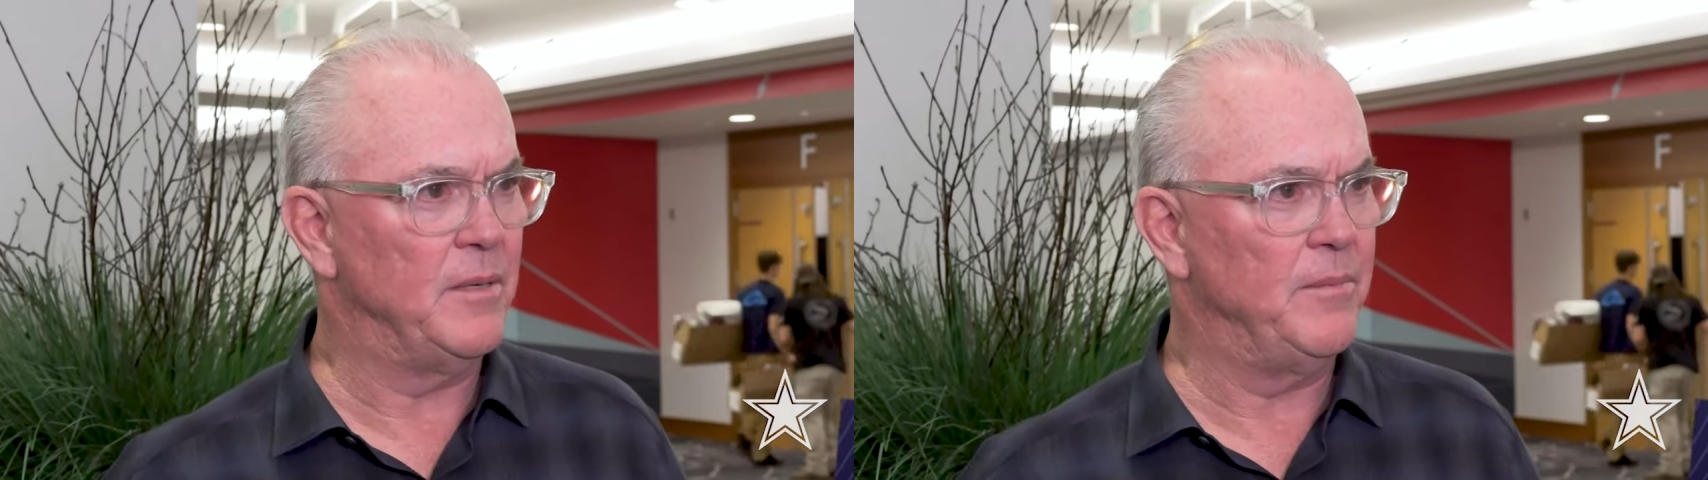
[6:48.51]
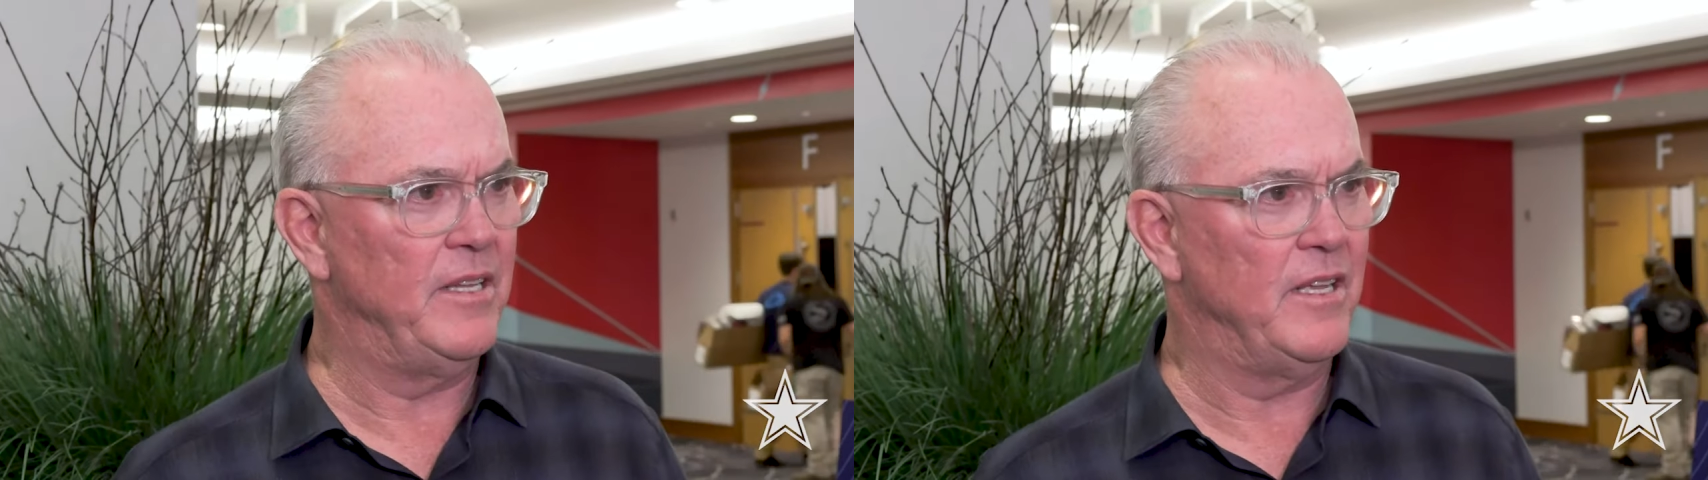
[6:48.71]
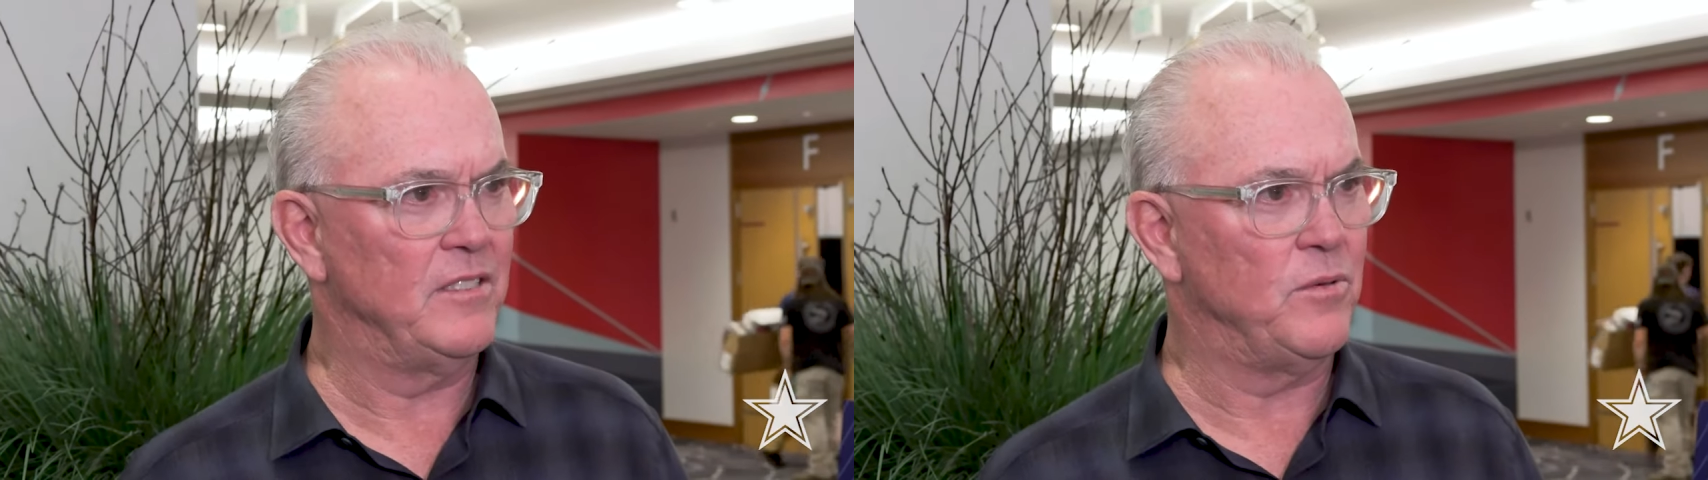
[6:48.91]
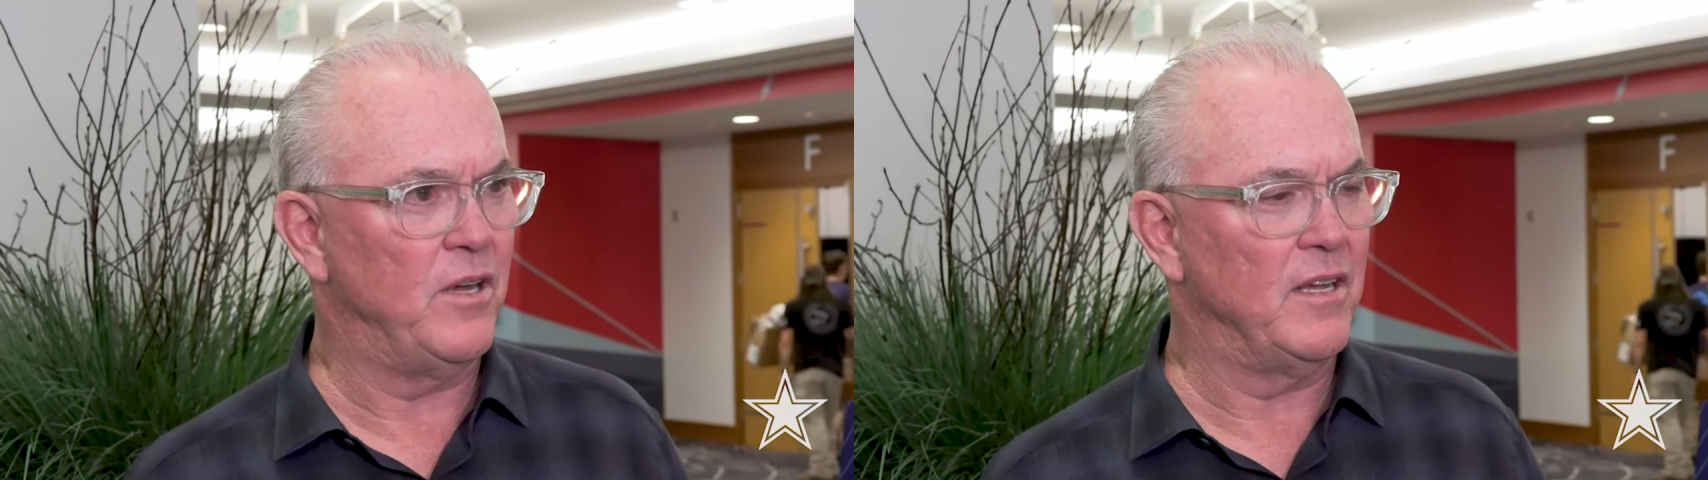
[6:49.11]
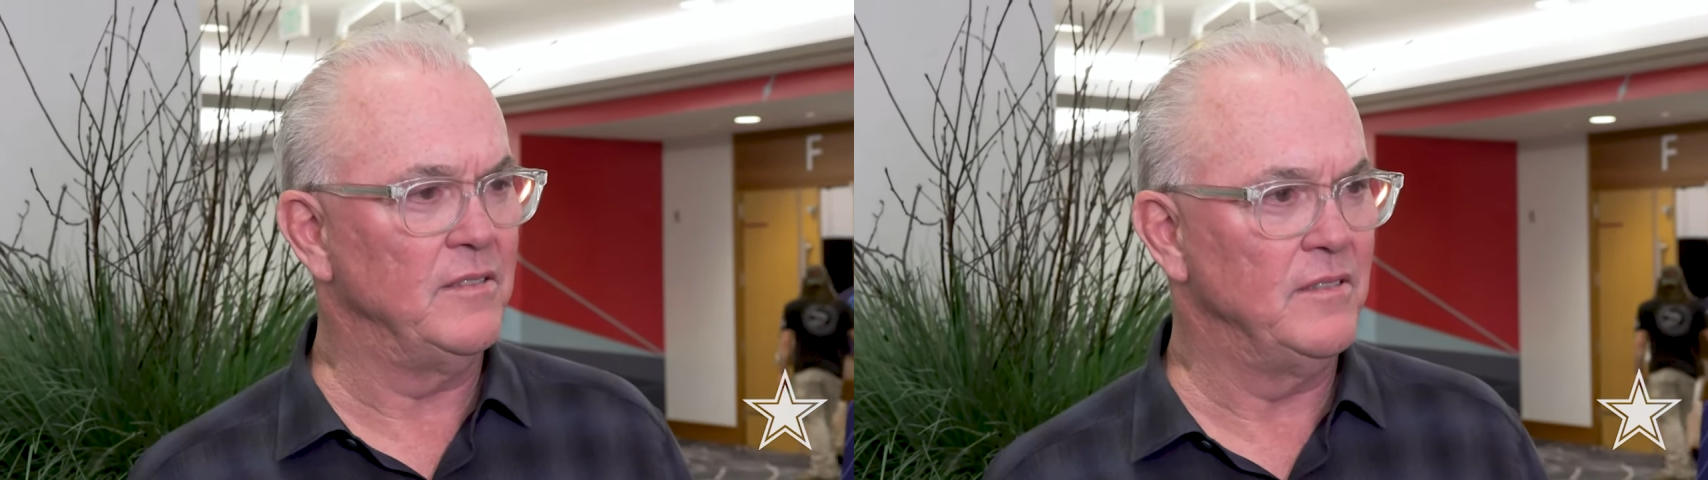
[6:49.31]
I mean, that's
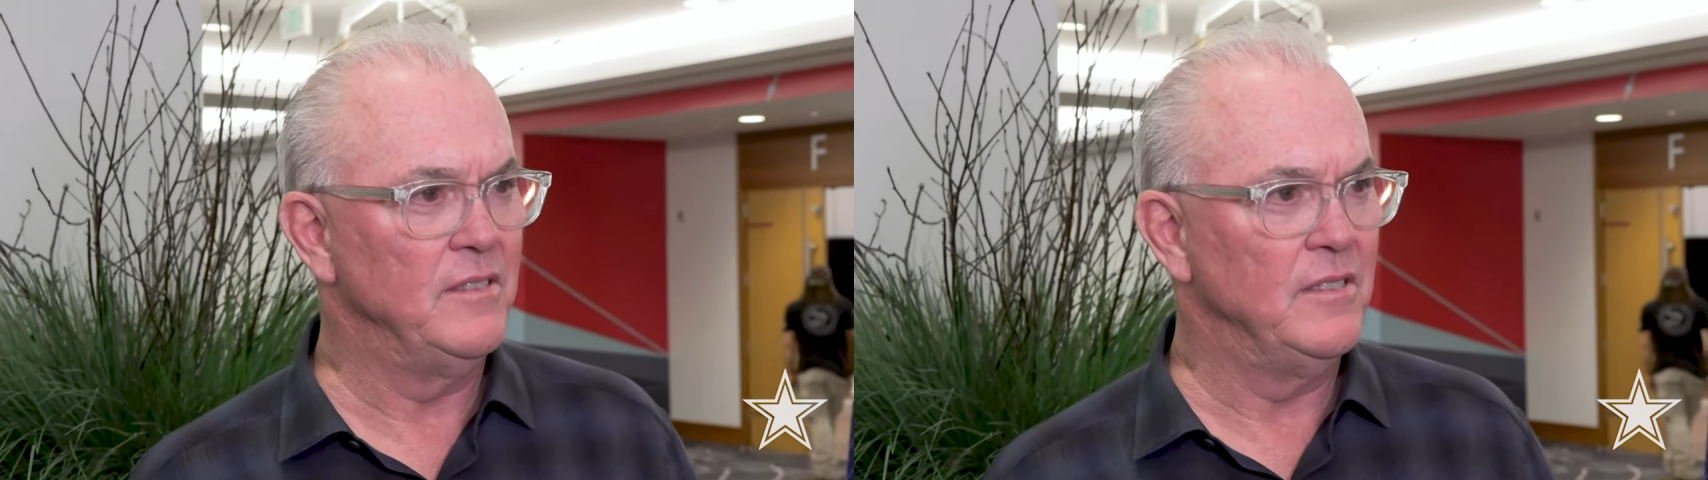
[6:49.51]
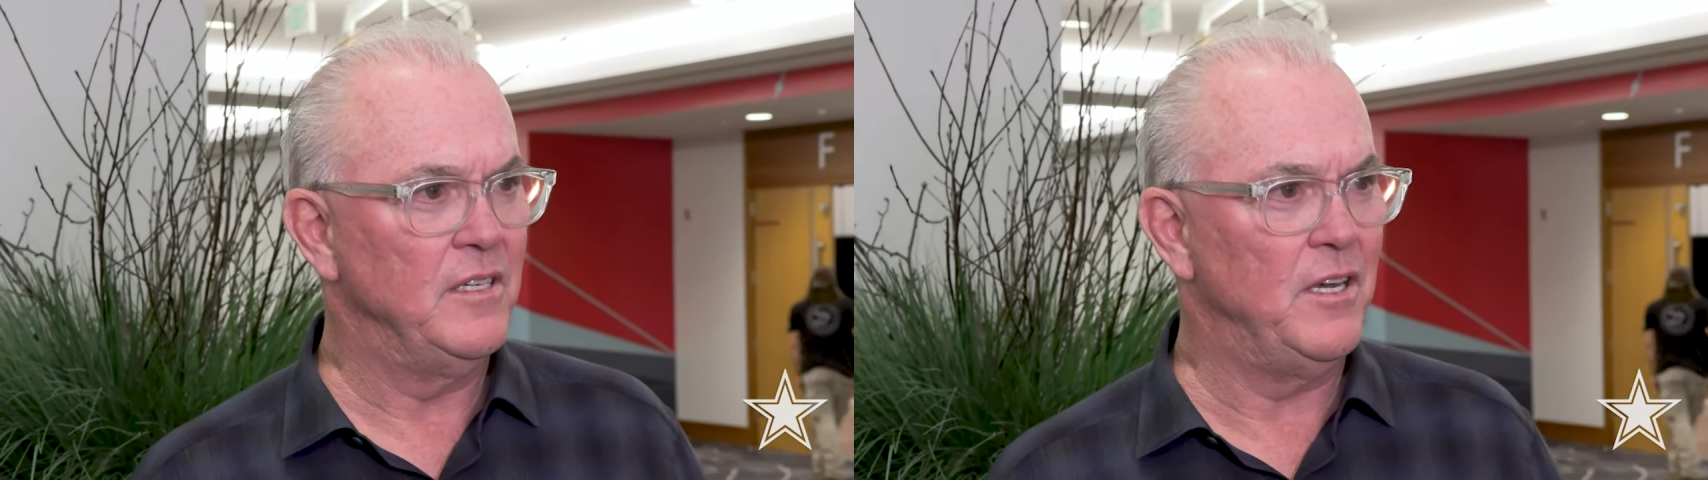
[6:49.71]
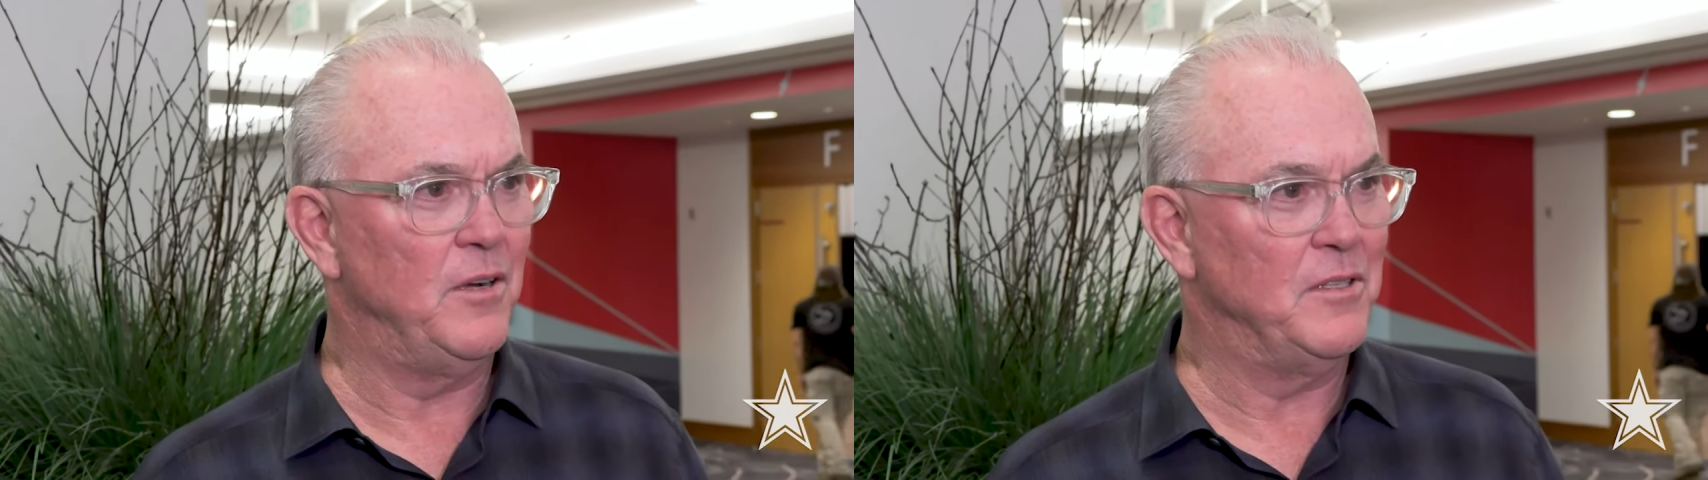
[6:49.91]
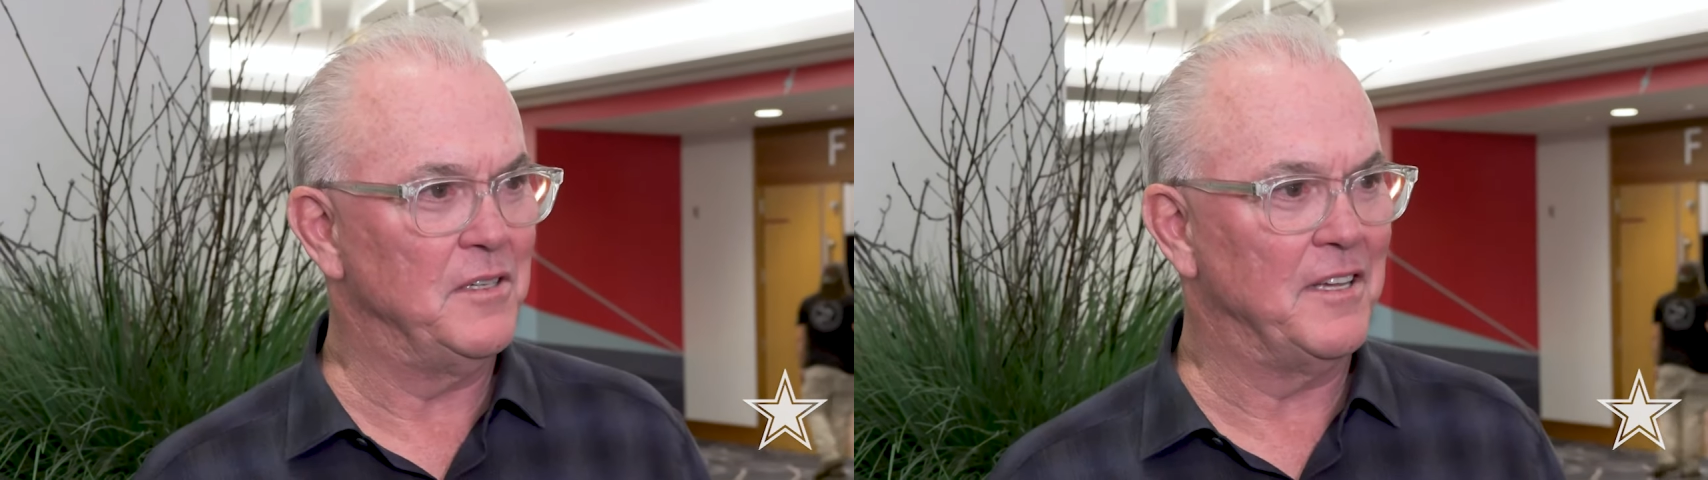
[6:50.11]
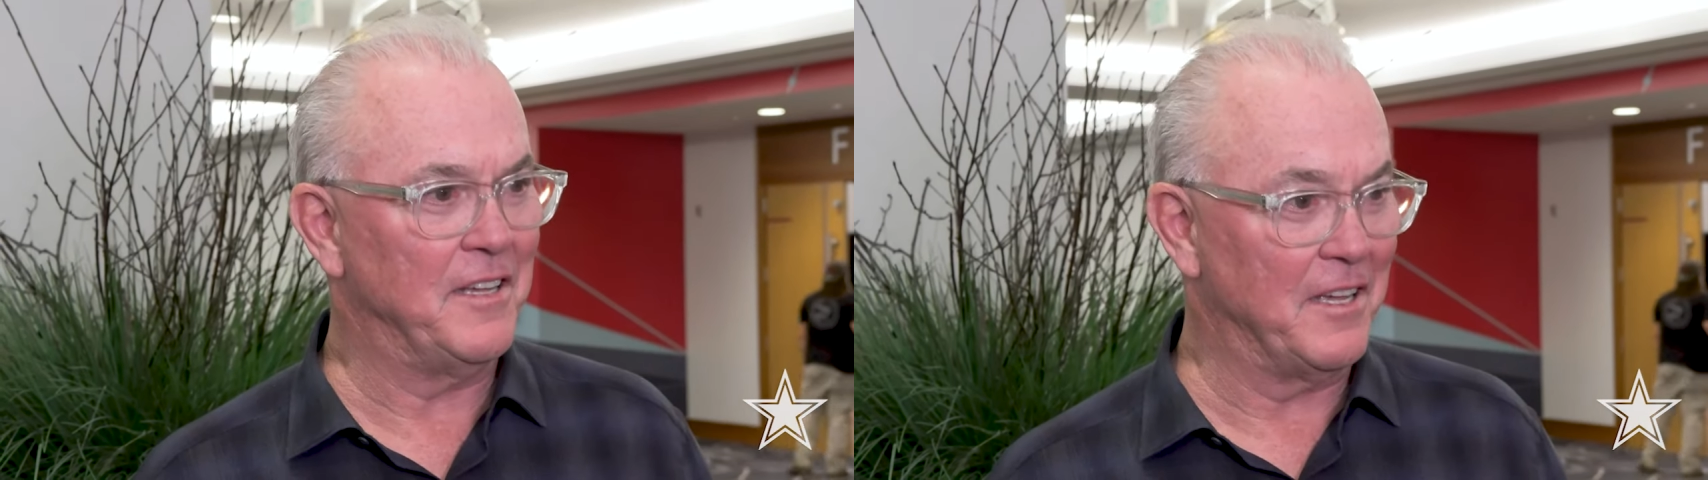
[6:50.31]
why you know, it,
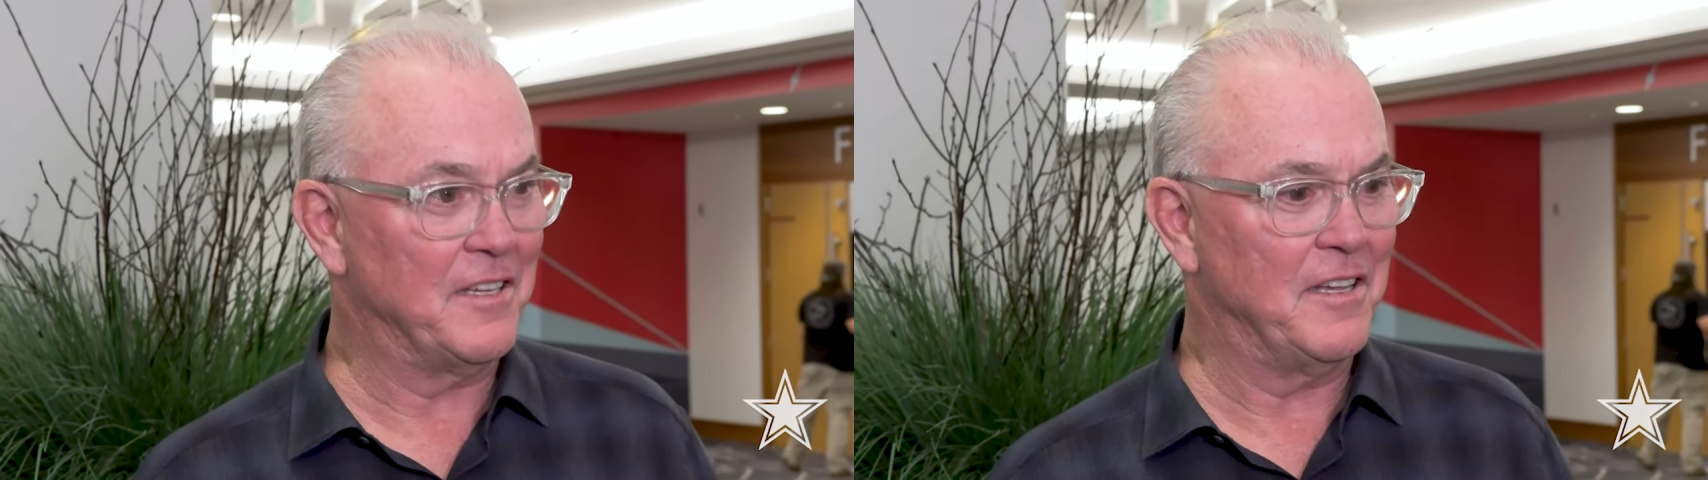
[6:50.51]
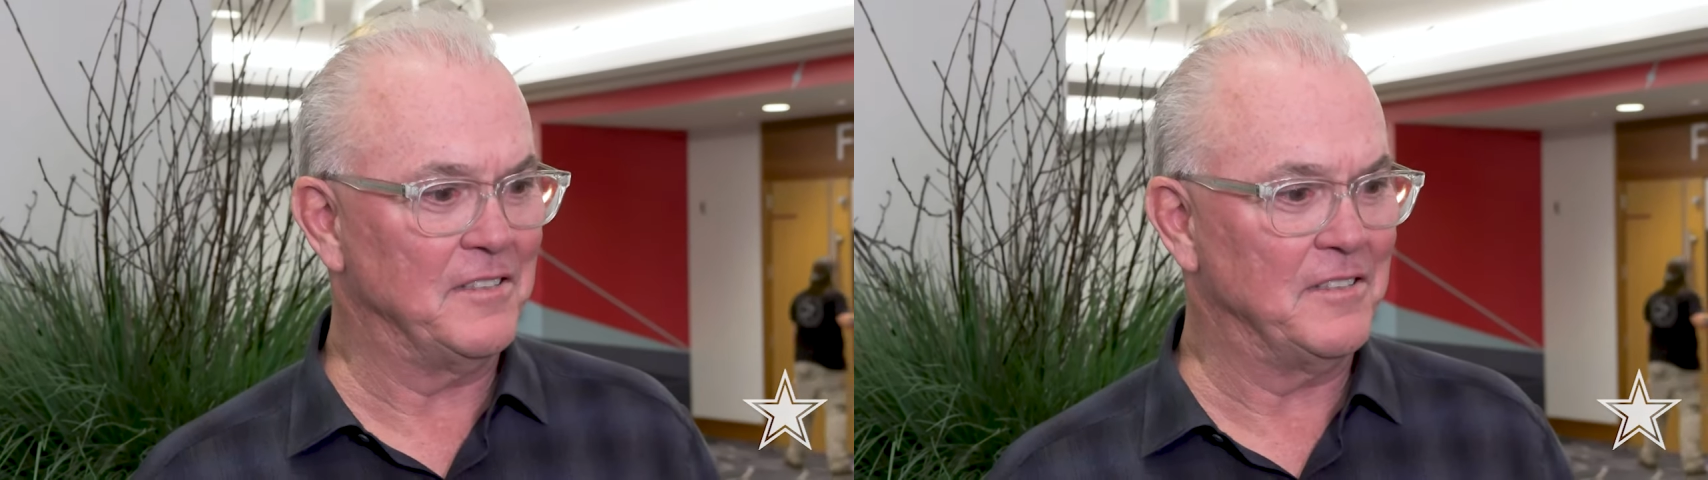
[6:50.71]
it,